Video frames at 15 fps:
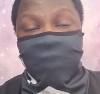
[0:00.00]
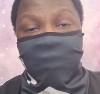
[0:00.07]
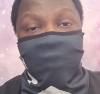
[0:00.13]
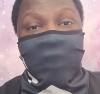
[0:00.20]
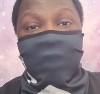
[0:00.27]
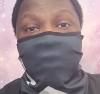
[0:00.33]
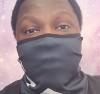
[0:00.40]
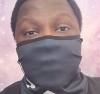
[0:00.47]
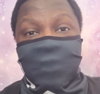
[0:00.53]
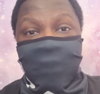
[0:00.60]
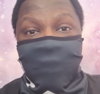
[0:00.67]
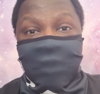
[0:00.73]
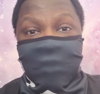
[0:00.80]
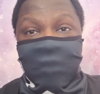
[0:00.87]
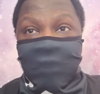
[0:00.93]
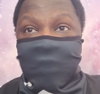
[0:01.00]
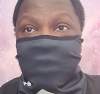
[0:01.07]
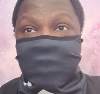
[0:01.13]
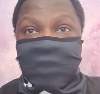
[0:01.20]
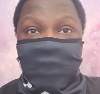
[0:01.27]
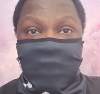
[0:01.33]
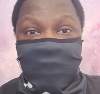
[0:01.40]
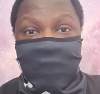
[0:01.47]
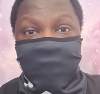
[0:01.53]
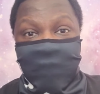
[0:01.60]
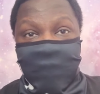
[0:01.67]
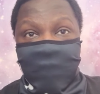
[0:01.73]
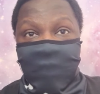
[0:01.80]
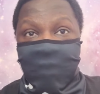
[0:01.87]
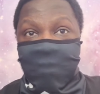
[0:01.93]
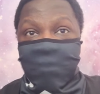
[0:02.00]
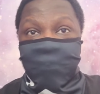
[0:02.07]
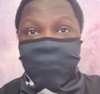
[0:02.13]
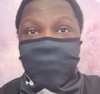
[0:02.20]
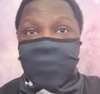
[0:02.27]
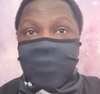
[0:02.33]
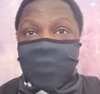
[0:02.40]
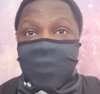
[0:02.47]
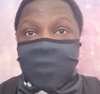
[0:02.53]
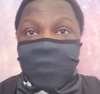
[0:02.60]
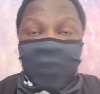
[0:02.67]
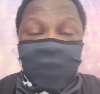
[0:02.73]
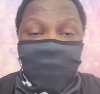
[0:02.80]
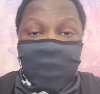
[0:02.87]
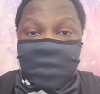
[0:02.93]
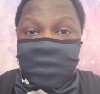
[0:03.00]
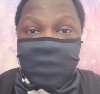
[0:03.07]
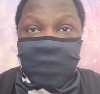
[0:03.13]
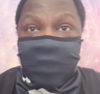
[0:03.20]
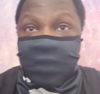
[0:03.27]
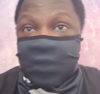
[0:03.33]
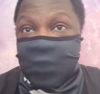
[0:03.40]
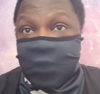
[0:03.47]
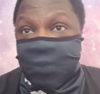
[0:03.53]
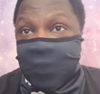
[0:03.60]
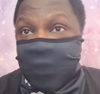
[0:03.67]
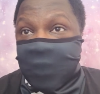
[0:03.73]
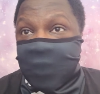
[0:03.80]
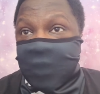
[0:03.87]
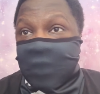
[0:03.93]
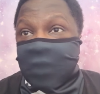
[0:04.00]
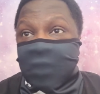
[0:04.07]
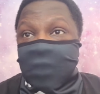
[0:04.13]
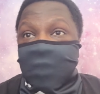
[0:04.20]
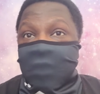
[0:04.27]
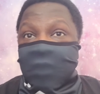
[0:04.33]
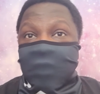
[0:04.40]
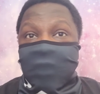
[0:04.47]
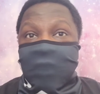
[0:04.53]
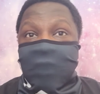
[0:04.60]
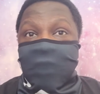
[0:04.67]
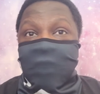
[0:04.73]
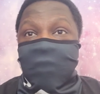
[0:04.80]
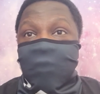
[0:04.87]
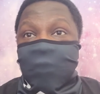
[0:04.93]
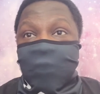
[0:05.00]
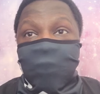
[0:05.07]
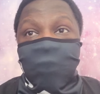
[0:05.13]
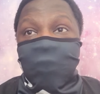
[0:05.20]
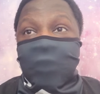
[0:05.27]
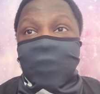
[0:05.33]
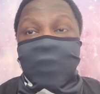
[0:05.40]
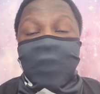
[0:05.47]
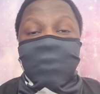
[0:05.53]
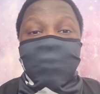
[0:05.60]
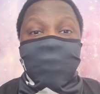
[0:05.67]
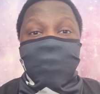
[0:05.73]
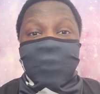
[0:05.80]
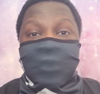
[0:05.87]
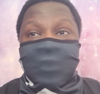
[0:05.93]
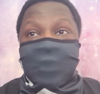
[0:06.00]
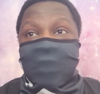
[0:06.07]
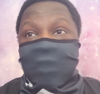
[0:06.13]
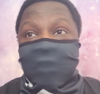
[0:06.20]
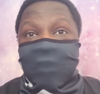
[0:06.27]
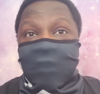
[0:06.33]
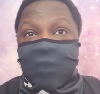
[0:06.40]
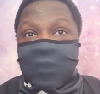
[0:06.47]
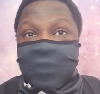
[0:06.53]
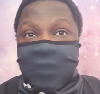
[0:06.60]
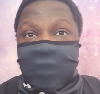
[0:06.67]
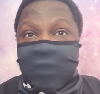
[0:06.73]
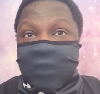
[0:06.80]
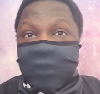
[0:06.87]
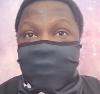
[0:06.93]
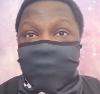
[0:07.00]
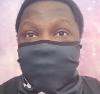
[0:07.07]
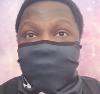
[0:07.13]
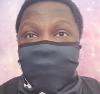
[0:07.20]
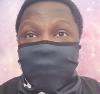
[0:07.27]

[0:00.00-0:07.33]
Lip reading: Reddit respect thread that they left for him. He has enhanced speed. Dude could keep up with Sire Lost Sanctum.